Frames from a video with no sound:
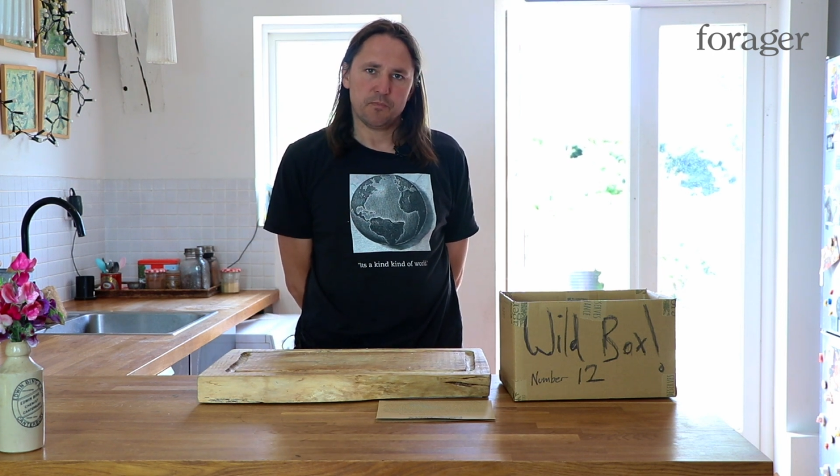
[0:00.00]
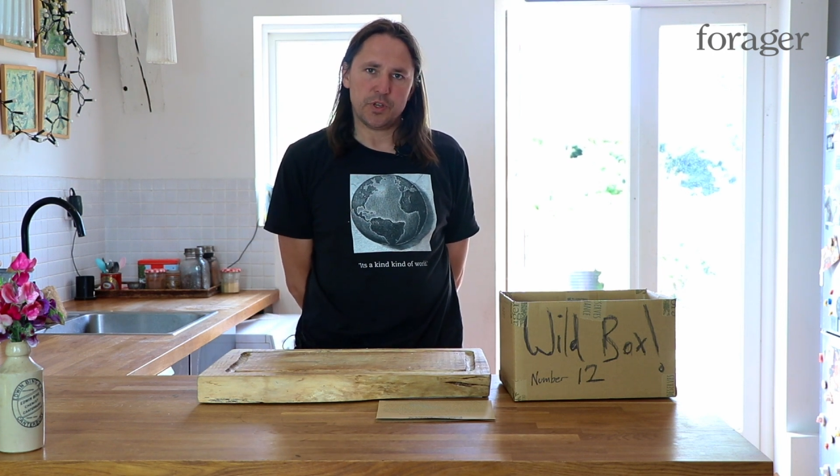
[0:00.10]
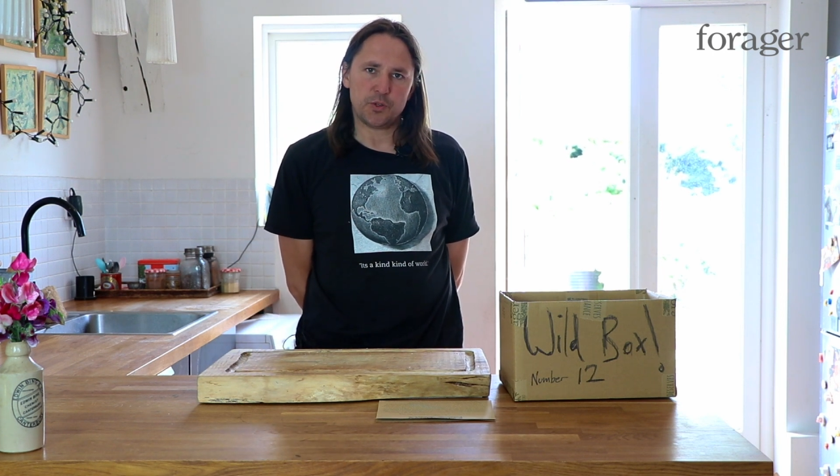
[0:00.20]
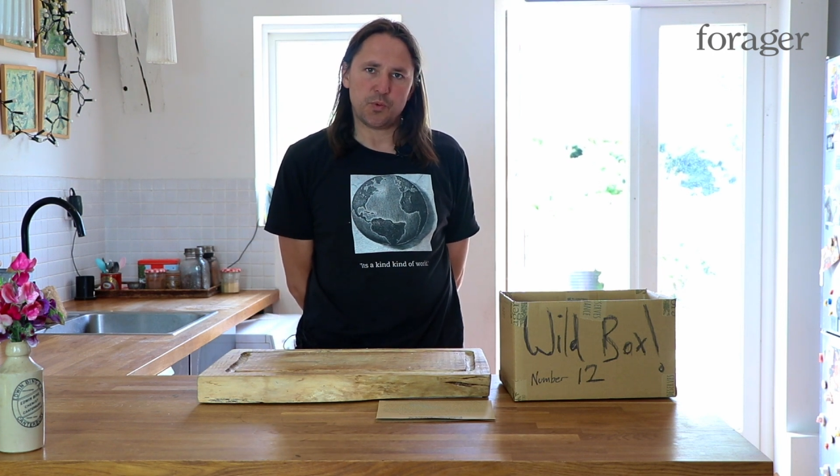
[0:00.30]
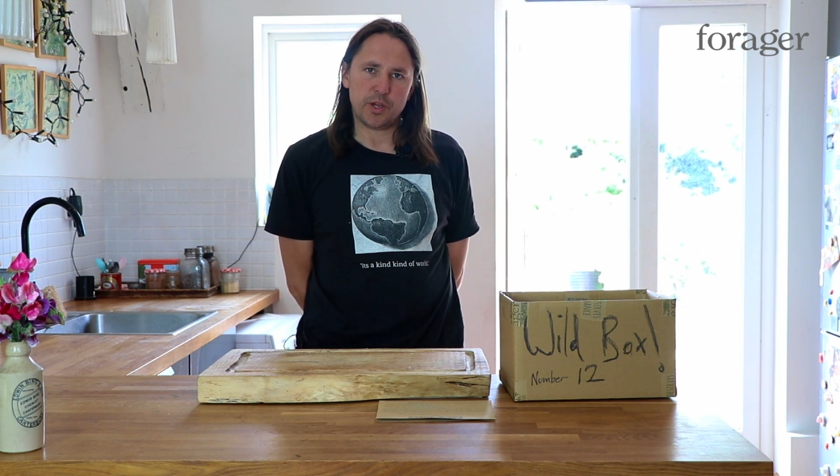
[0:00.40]

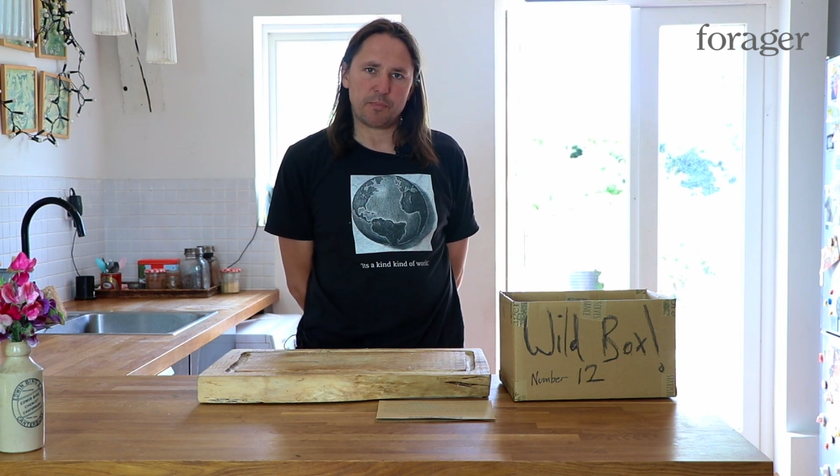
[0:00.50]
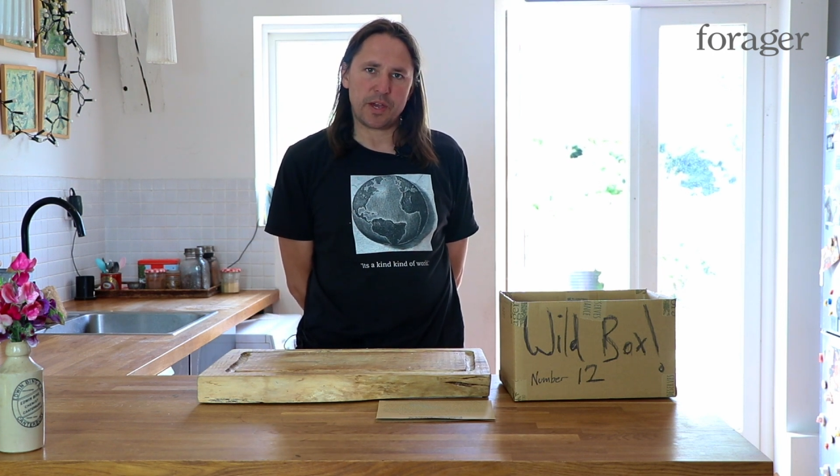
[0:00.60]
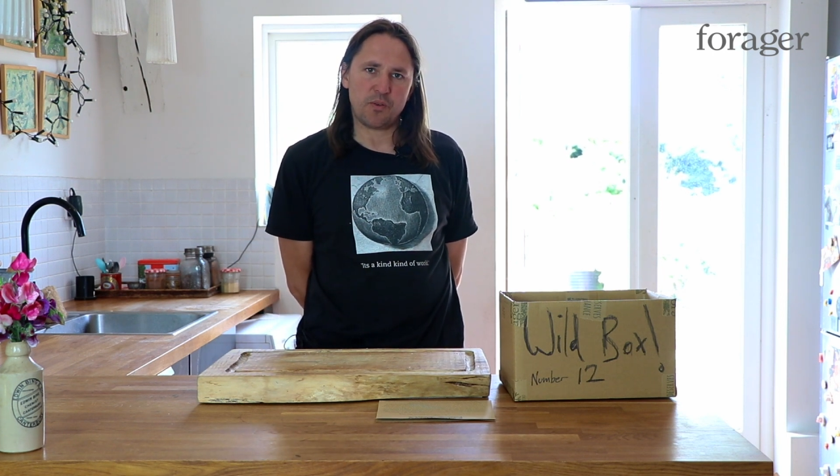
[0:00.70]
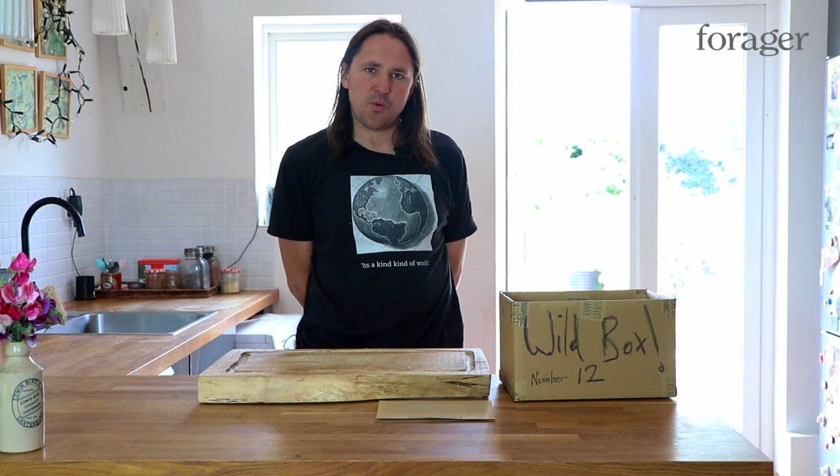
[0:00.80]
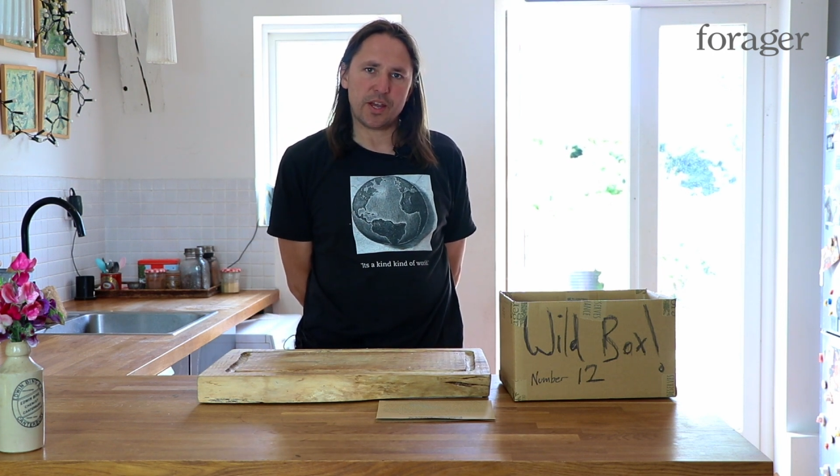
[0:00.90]
this week
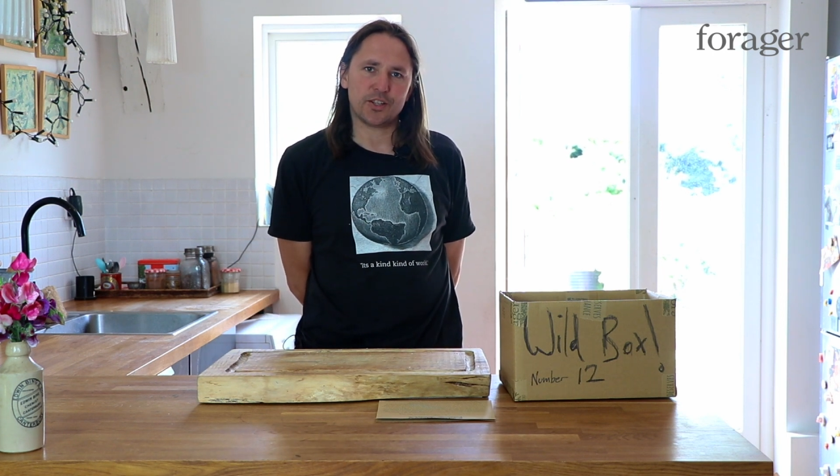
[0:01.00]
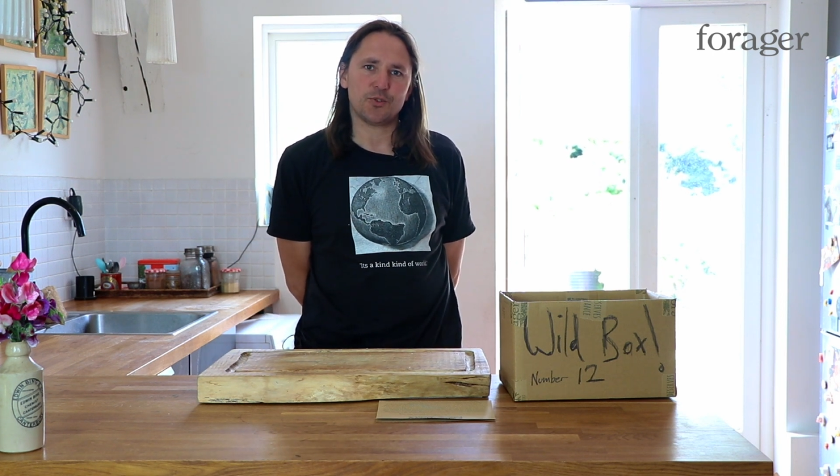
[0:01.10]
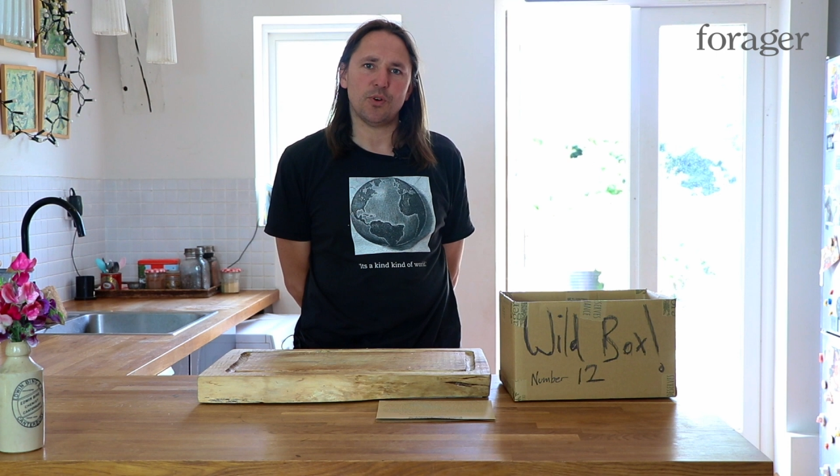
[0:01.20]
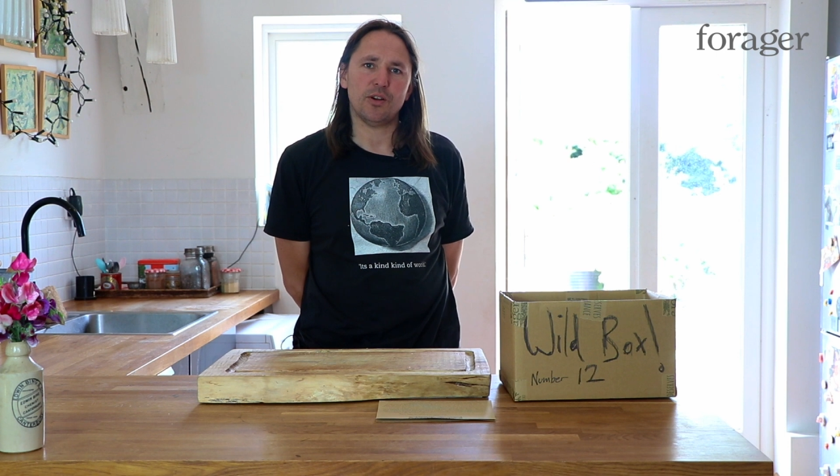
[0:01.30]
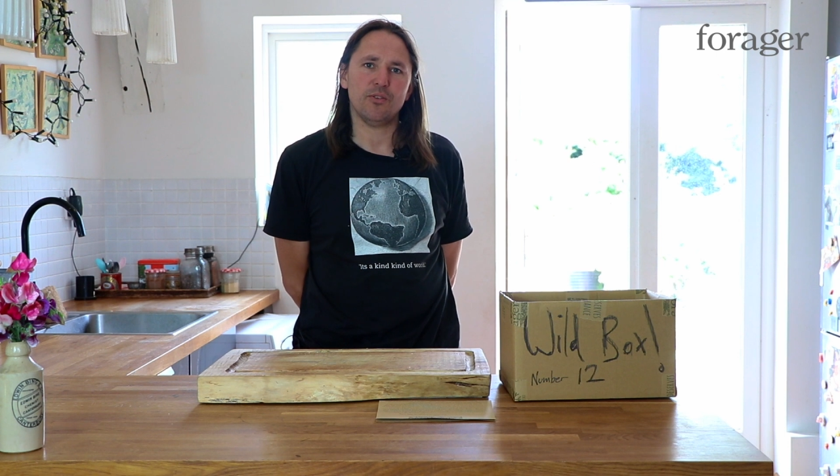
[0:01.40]
being week
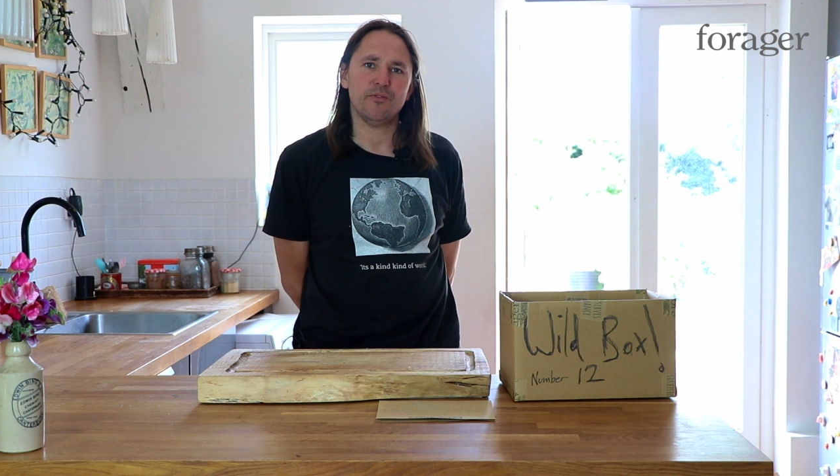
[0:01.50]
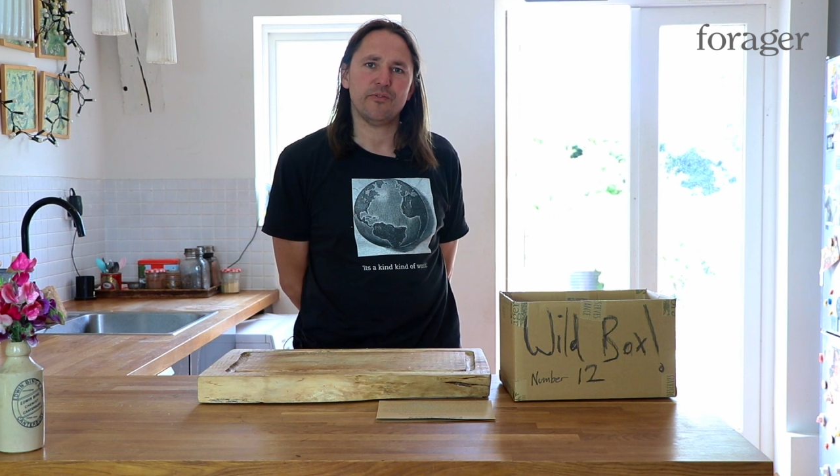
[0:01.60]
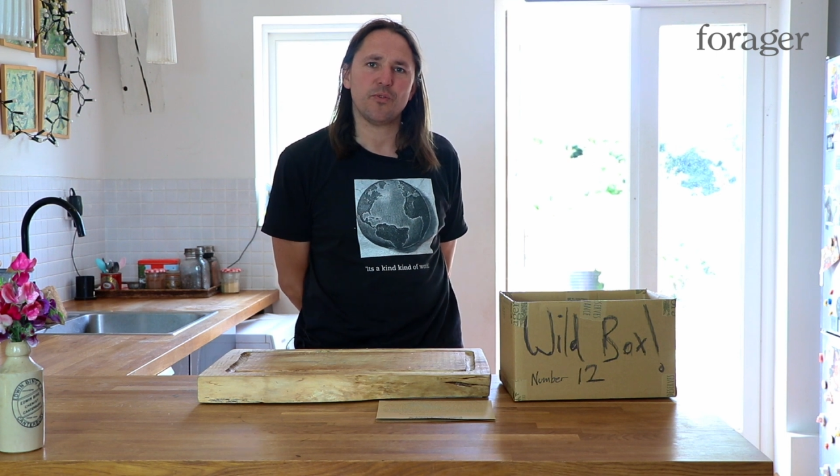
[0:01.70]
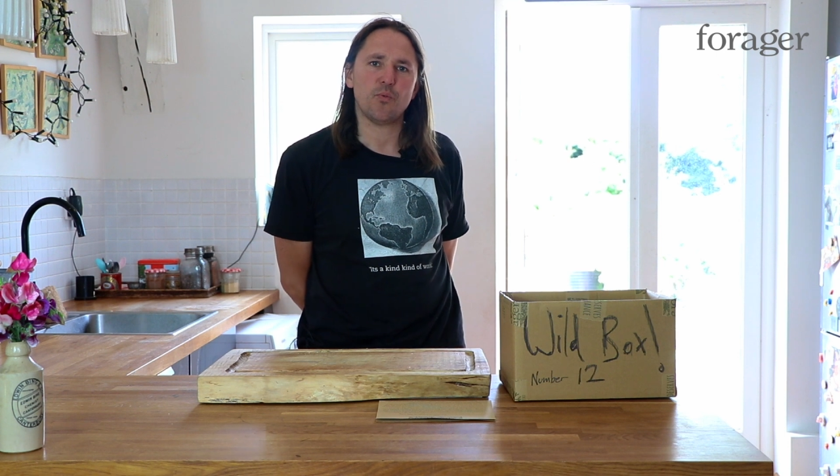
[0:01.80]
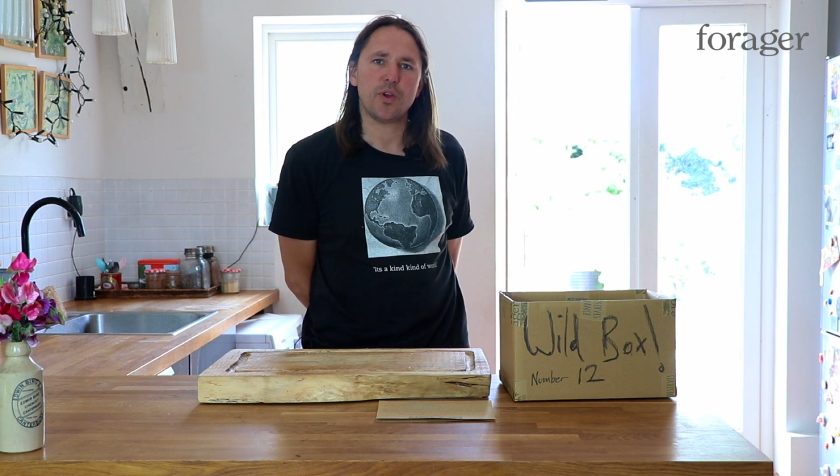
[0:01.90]

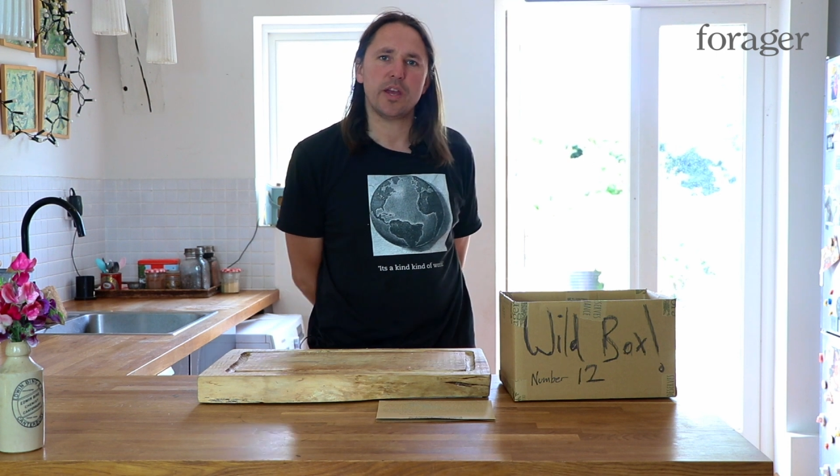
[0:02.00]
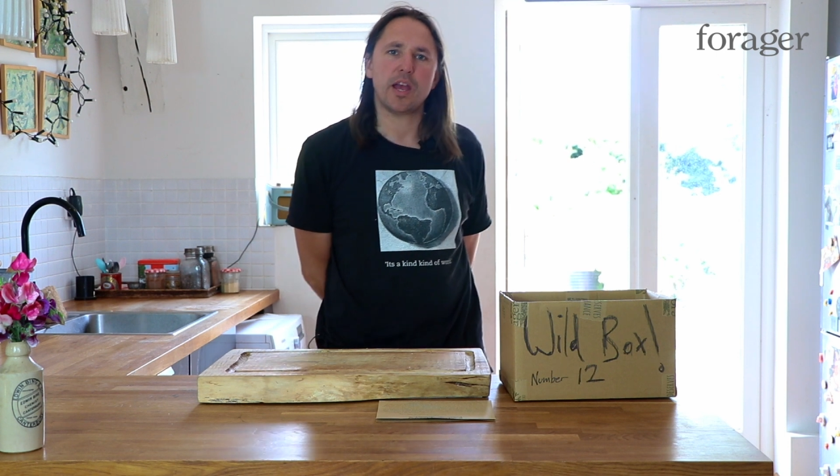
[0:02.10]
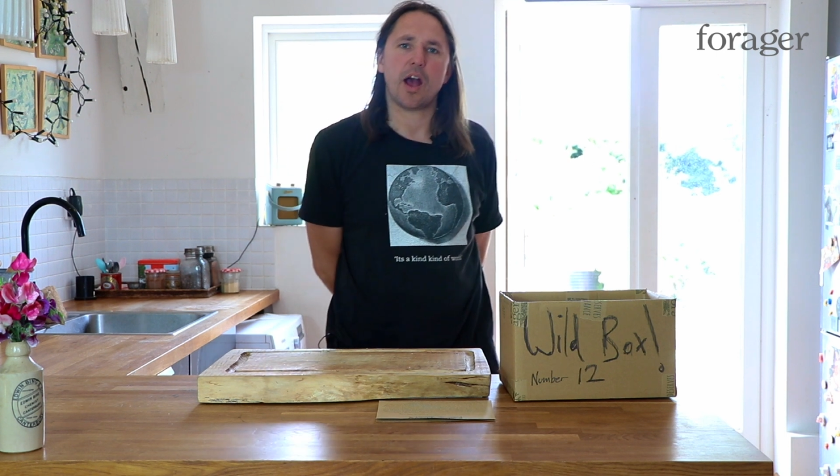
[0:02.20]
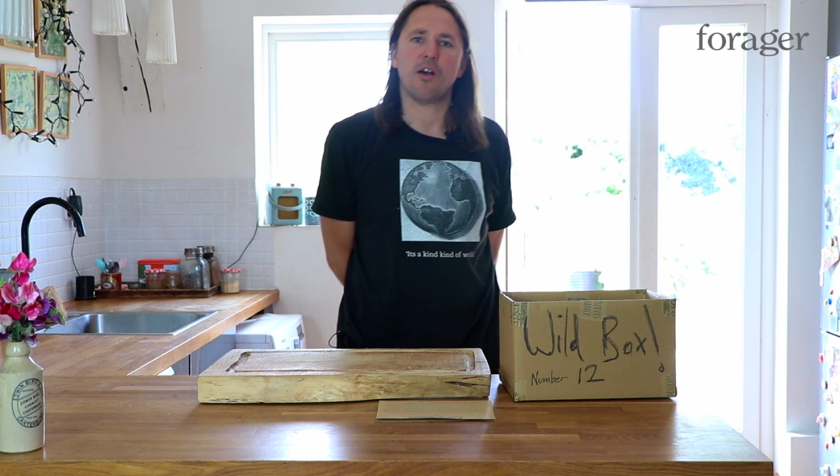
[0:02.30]
12 we